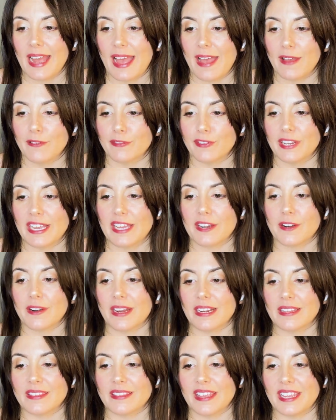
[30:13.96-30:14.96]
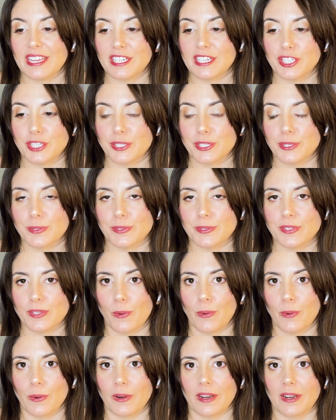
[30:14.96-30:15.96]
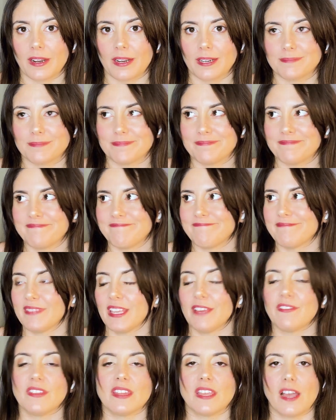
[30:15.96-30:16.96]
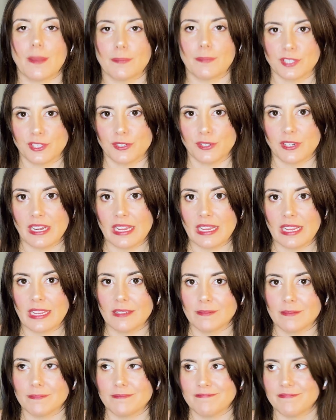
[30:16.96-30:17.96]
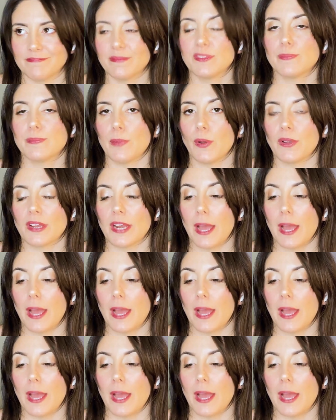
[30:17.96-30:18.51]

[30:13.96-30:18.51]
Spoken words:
have reiterated the issues or, given the opportunity, spoken